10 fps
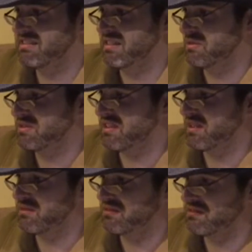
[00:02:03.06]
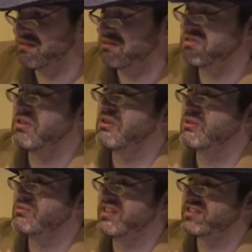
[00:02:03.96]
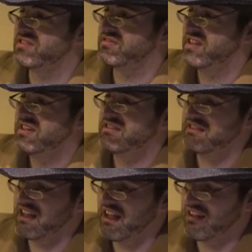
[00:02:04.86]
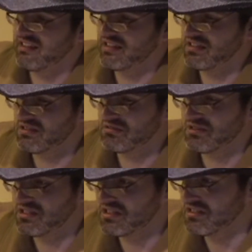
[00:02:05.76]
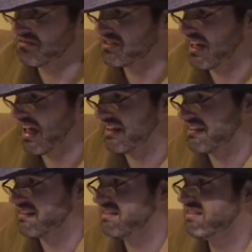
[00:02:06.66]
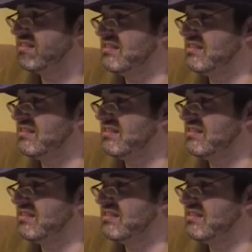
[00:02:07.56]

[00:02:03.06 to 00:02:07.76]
he was able to control much of the area in which he resided.